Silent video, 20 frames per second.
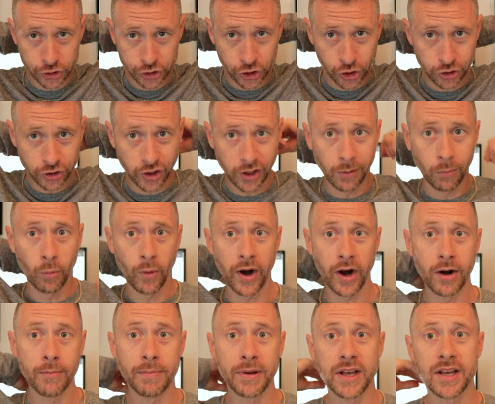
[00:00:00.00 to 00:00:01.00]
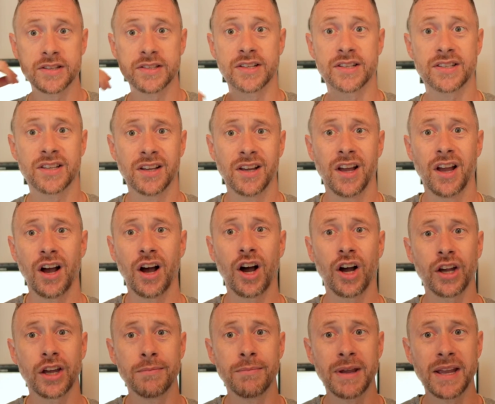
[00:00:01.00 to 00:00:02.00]
shirt that I'm wearing because it's
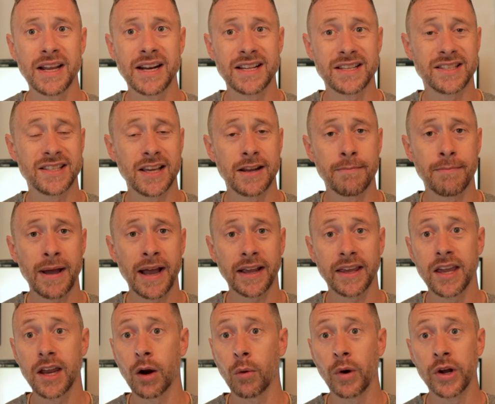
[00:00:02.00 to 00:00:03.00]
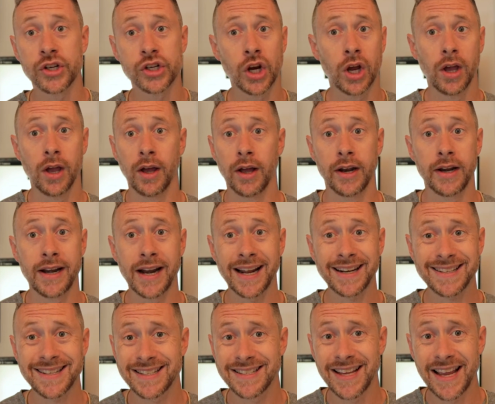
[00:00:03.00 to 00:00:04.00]
hugging me and it's sitting back here, which,
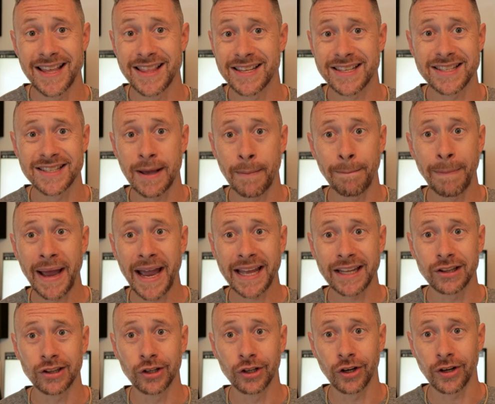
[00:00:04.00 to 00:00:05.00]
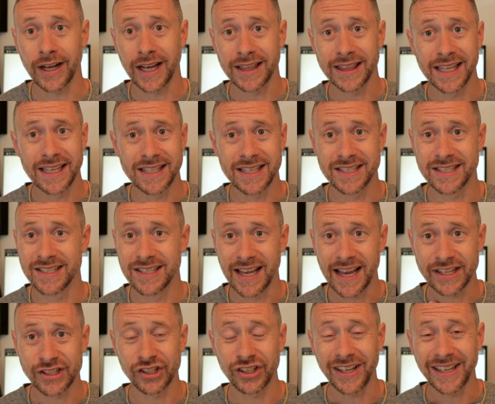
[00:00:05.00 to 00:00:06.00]
not to say this is a bad look, I think this is
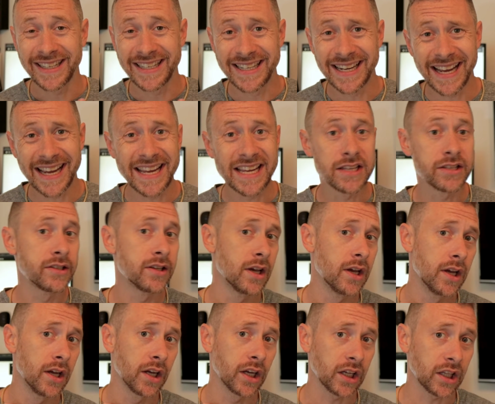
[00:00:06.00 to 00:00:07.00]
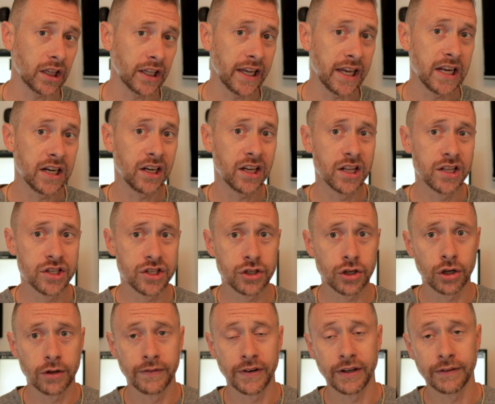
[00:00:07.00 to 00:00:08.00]
actually a nice, clean,
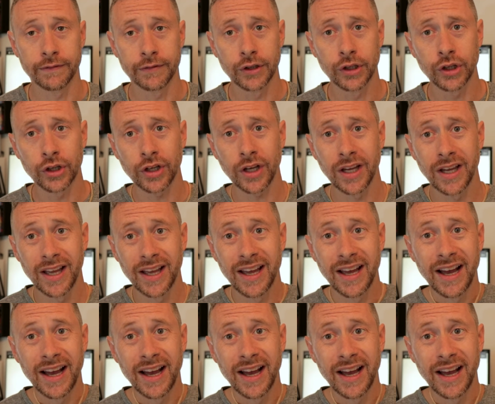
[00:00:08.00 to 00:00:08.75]
conservative look.